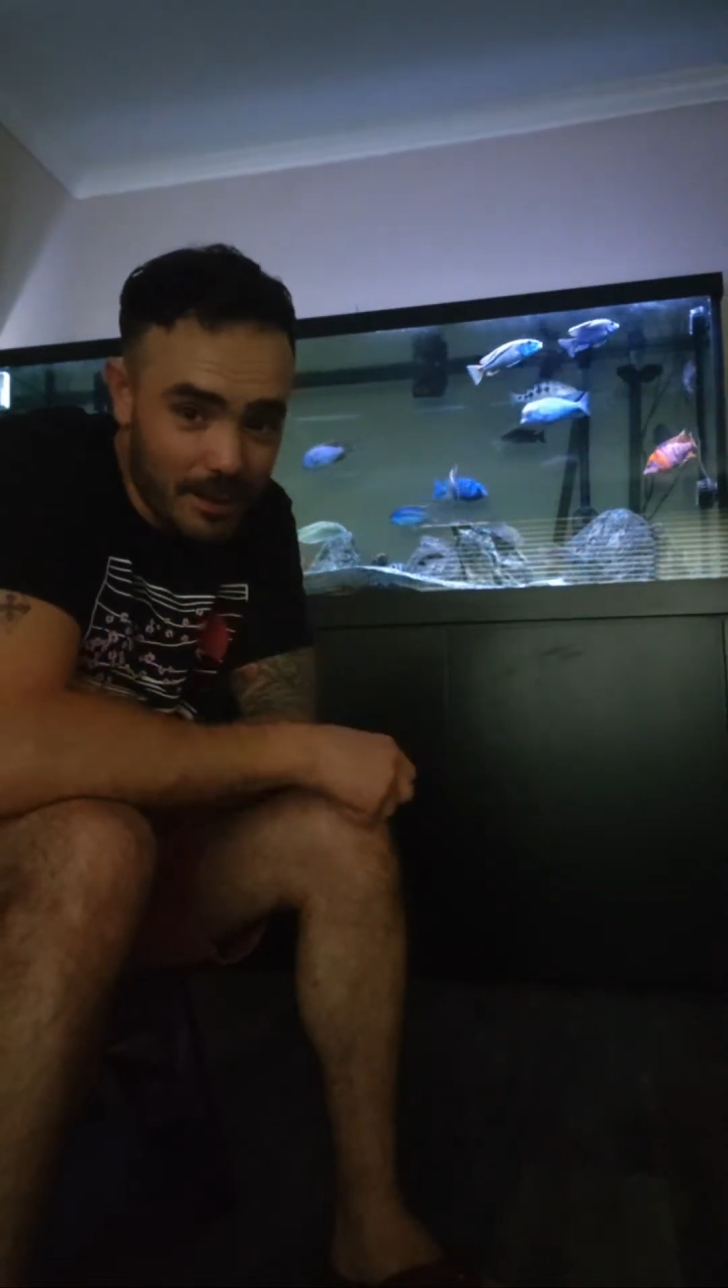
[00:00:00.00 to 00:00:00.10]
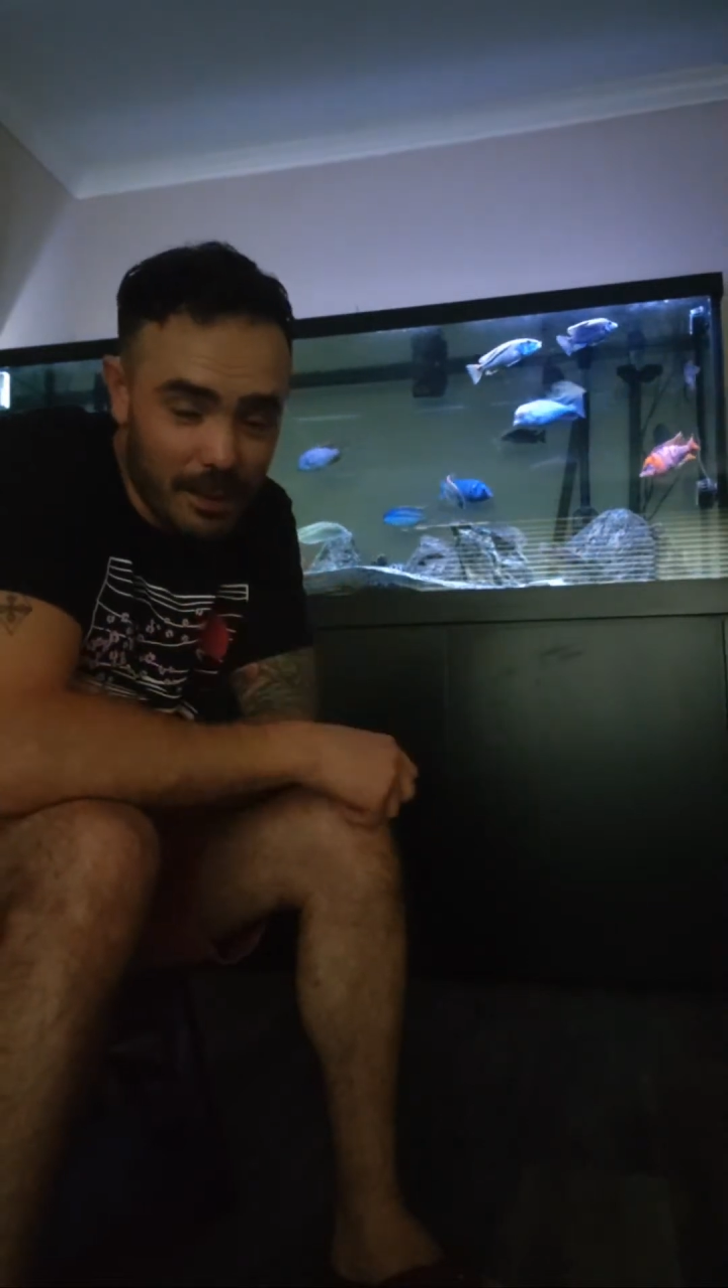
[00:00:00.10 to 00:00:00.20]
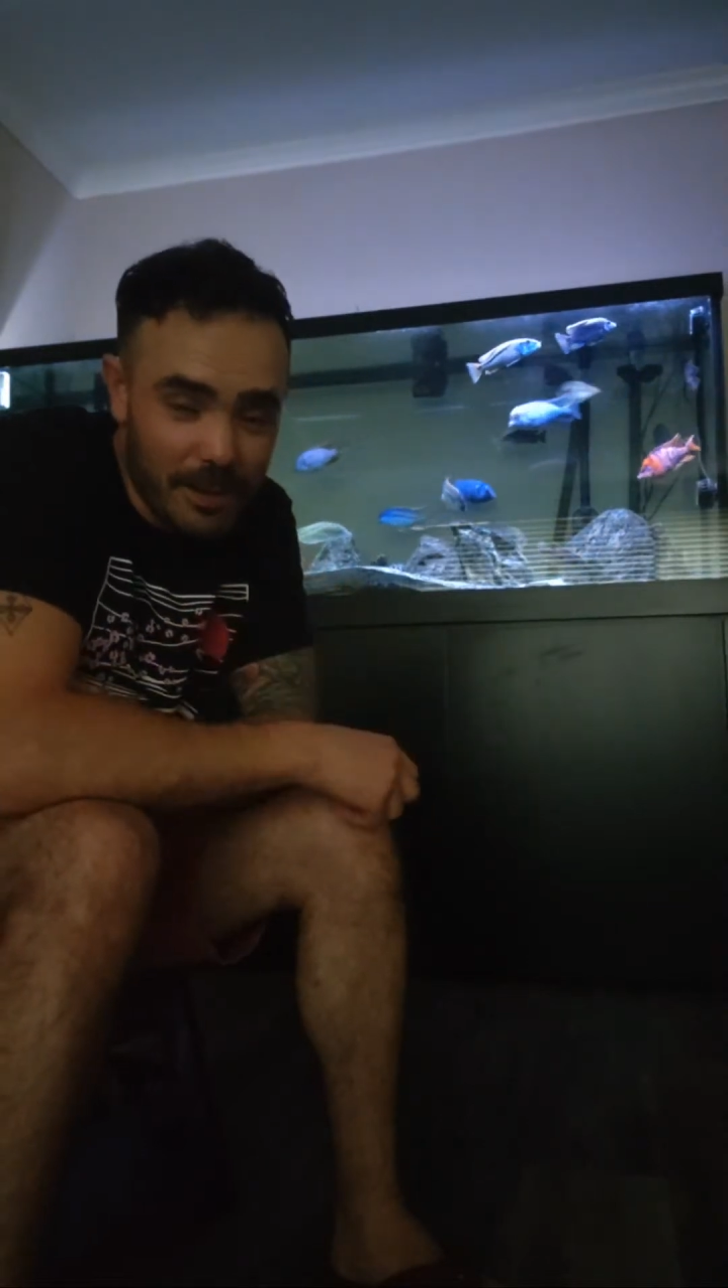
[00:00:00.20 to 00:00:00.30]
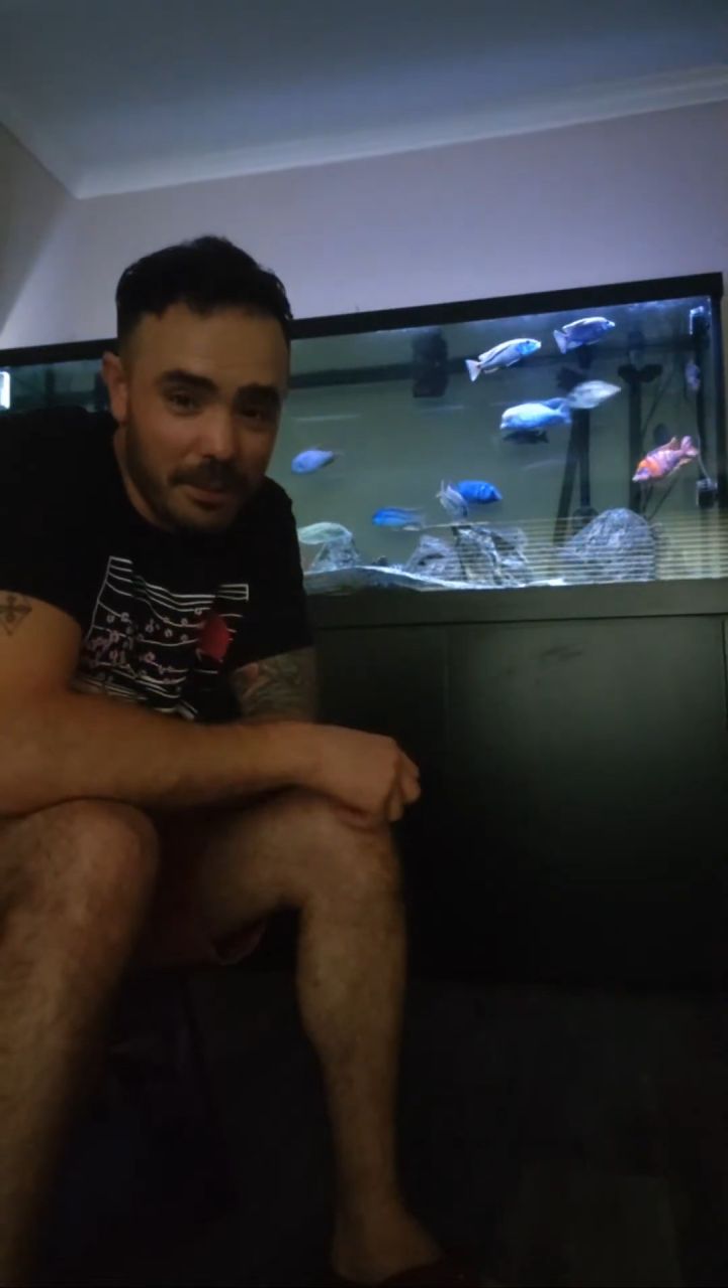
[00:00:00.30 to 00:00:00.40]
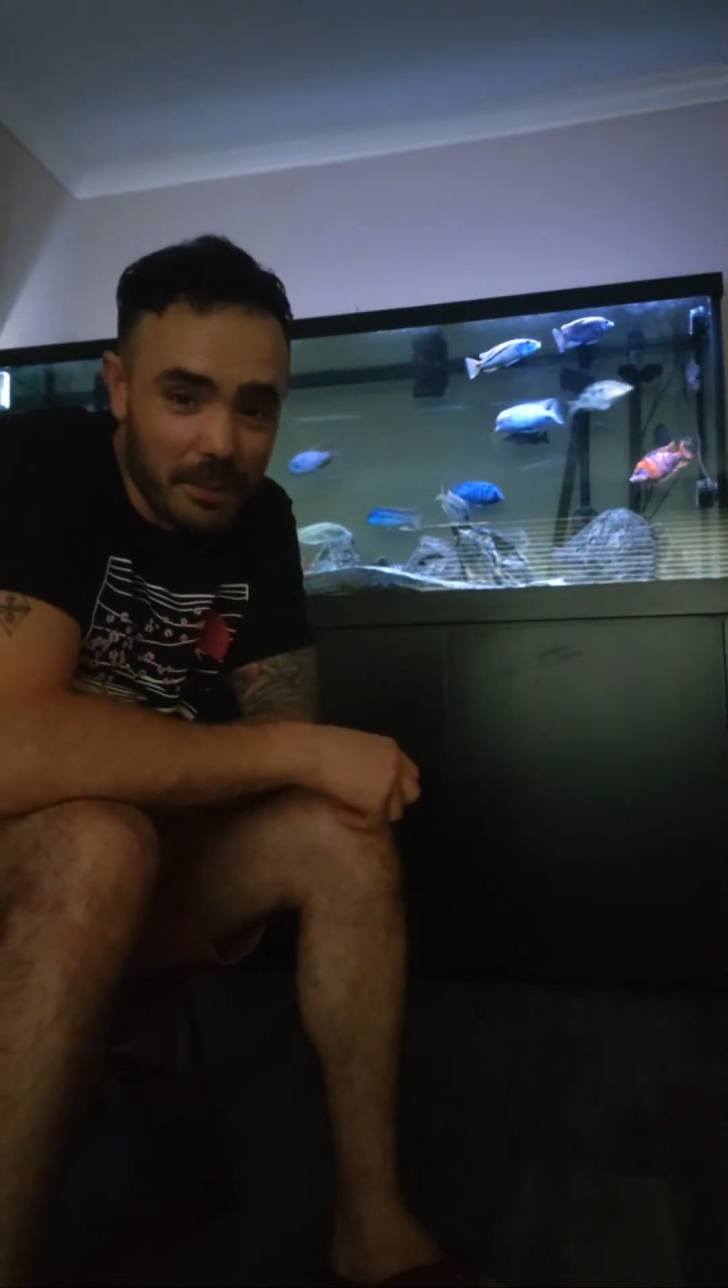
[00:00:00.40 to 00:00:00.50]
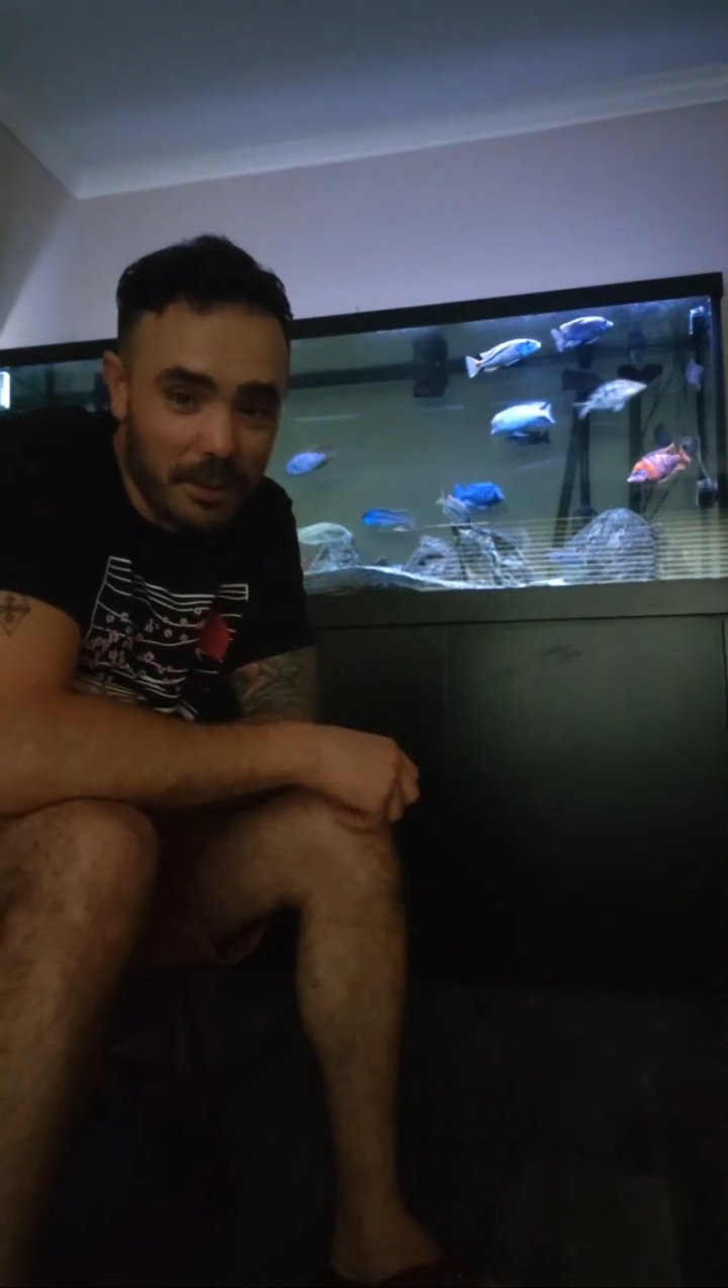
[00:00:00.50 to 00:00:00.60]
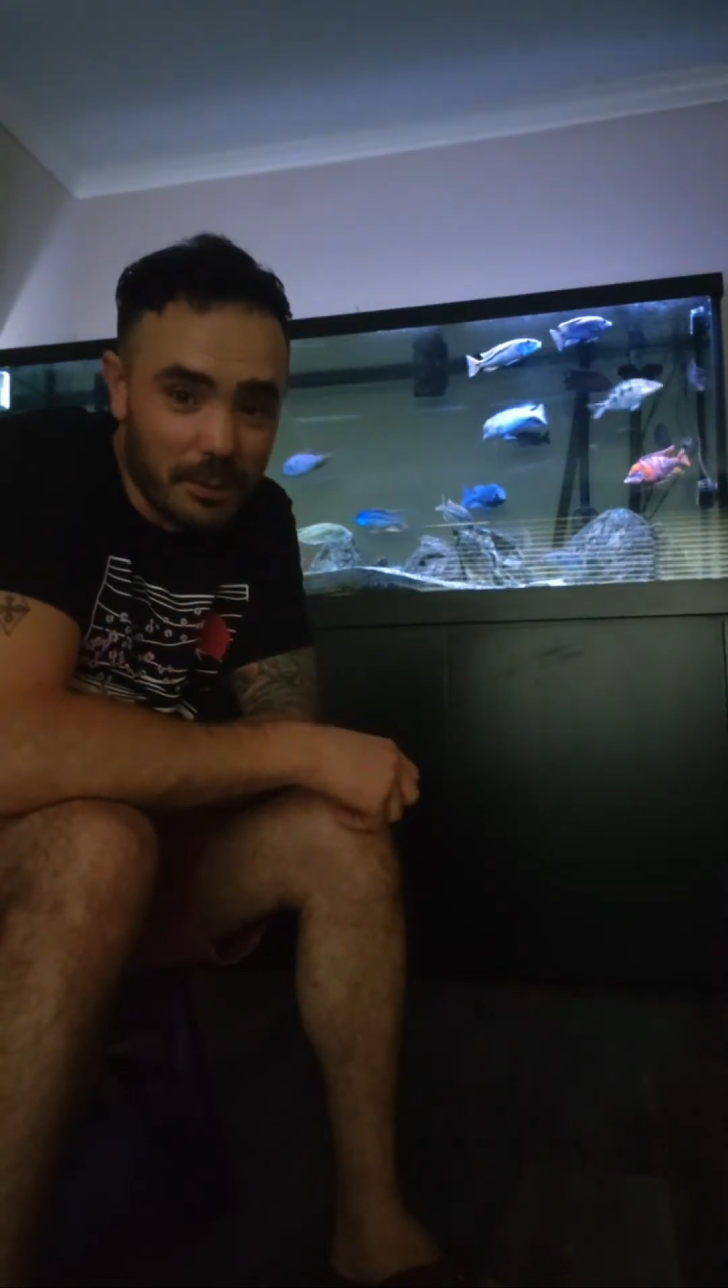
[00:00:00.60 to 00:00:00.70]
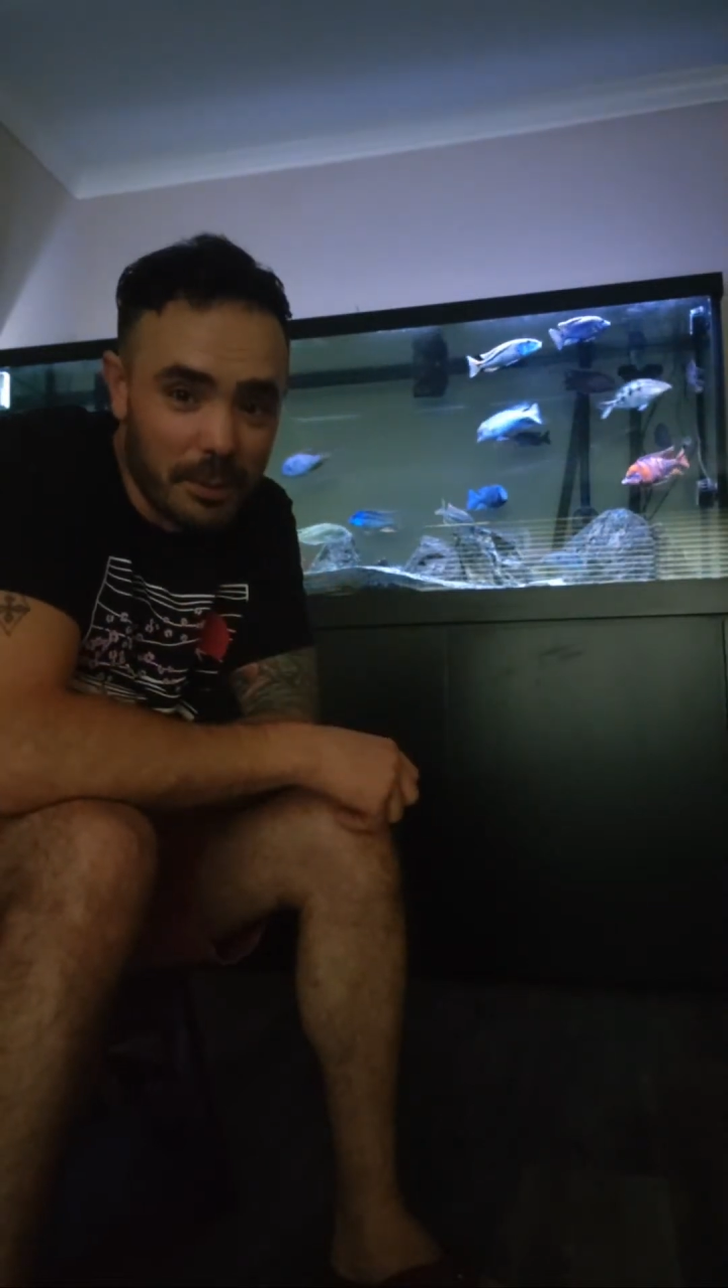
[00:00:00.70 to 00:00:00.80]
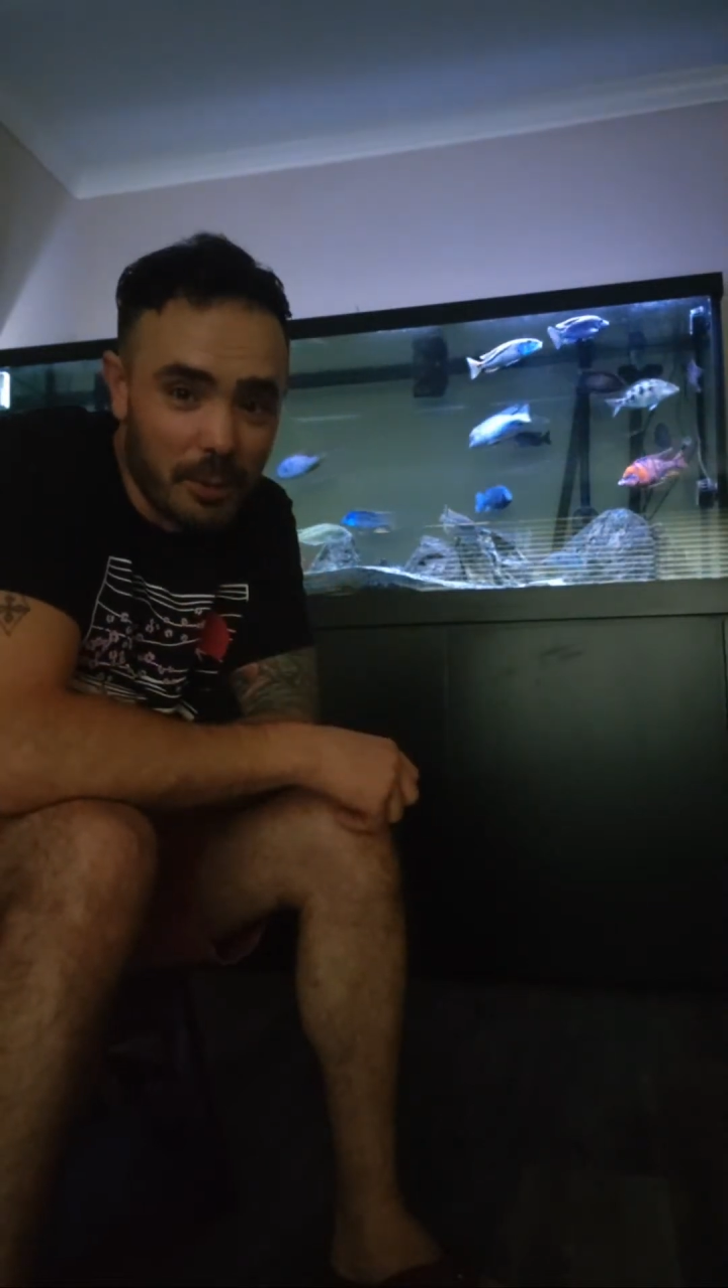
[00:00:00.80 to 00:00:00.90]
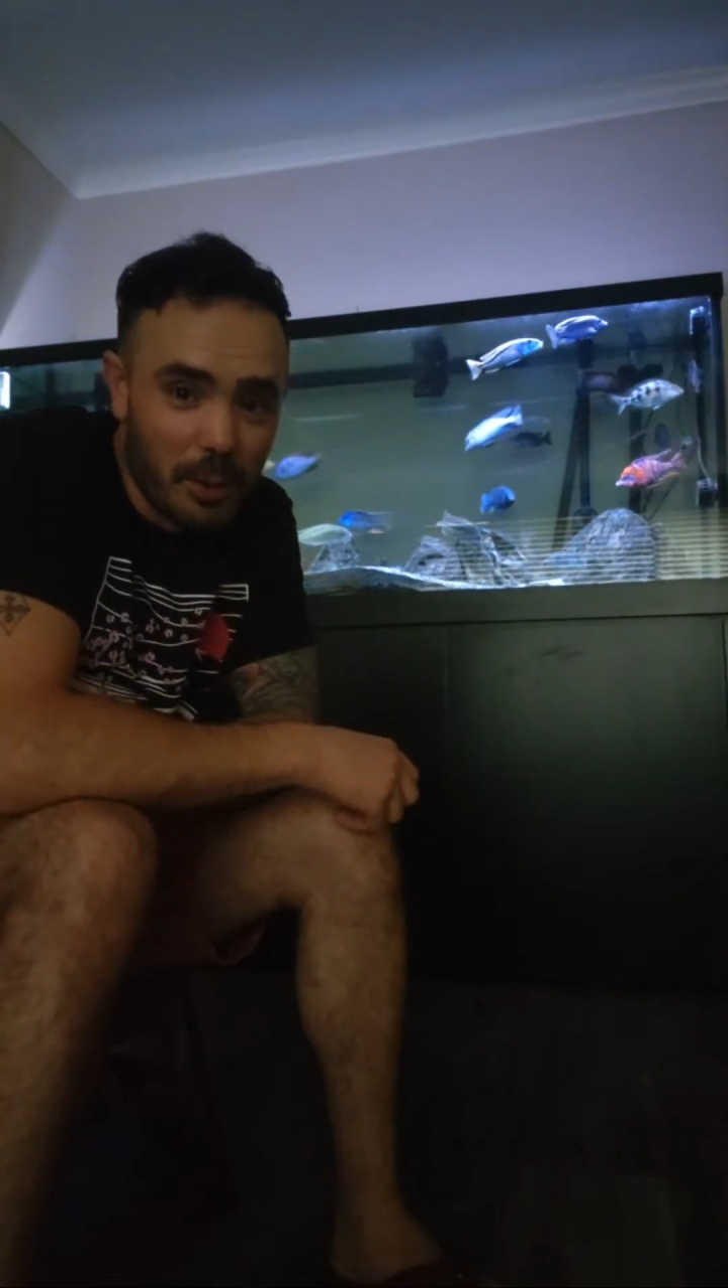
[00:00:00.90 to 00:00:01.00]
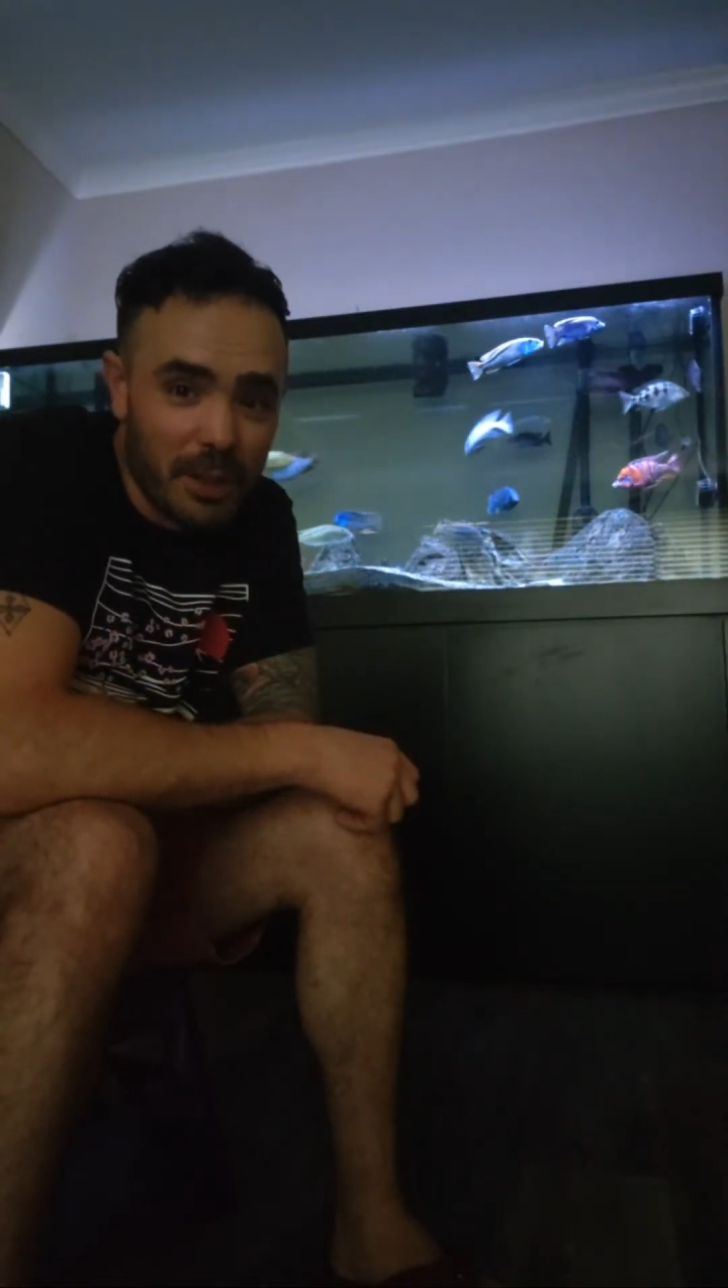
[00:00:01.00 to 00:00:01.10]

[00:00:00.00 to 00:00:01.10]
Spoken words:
want to do a little bit more